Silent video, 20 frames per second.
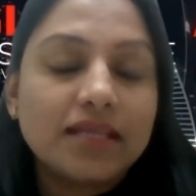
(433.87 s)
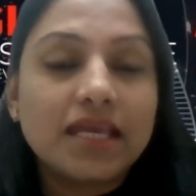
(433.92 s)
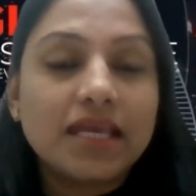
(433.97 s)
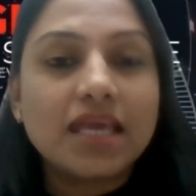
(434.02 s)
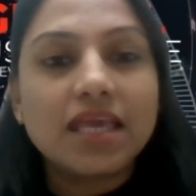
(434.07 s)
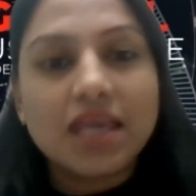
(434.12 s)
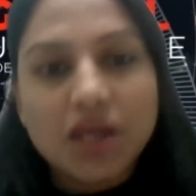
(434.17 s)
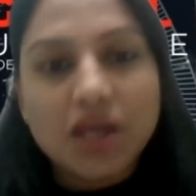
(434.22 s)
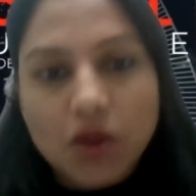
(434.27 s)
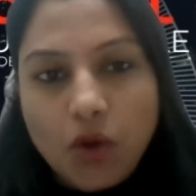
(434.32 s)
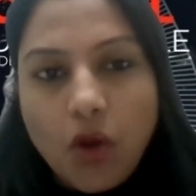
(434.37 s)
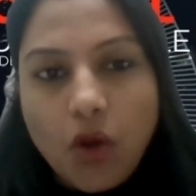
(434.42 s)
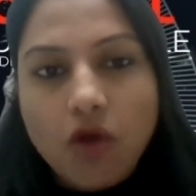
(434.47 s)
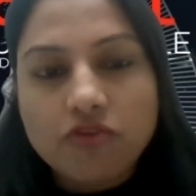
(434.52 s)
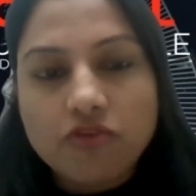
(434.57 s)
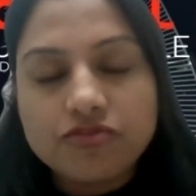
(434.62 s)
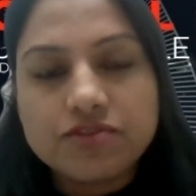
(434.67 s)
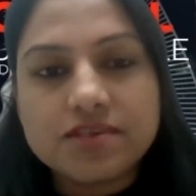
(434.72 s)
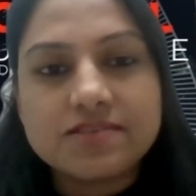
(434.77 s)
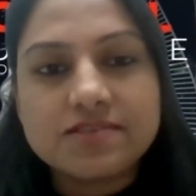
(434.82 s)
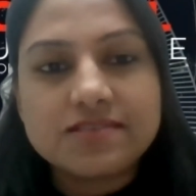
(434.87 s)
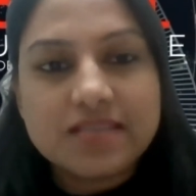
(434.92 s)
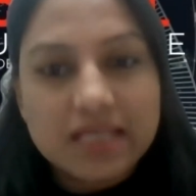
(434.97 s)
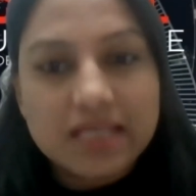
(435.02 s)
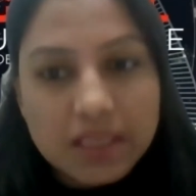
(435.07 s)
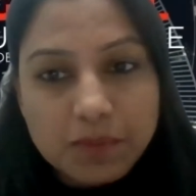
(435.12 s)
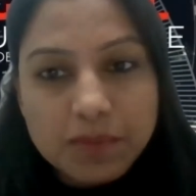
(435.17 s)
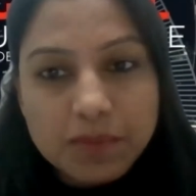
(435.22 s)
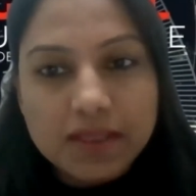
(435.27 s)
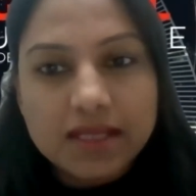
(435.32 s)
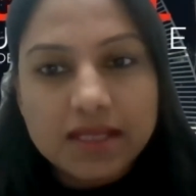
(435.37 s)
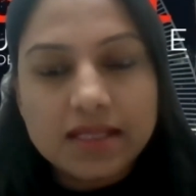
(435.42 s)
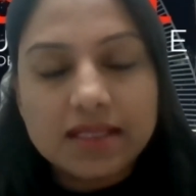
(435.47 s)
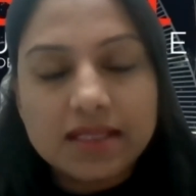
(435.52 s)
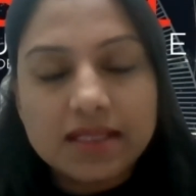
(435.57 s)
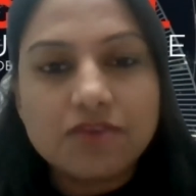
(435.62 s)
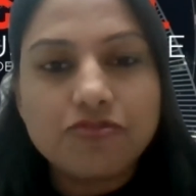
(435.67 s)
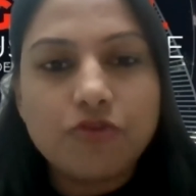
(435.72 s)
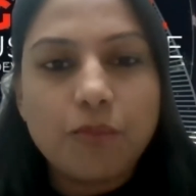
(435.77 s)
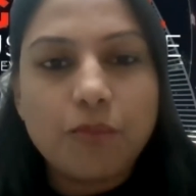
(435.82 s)
taking care of
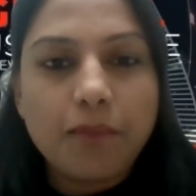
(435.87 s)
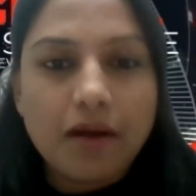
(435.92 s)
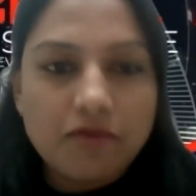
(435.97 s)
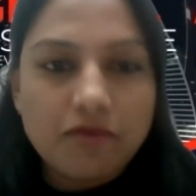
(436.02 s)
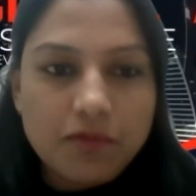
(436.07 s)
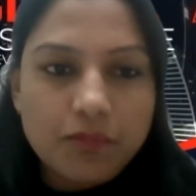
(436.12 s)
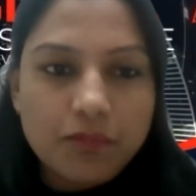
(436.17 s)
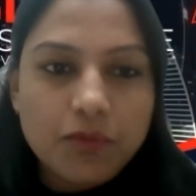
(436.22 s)
sustainability for power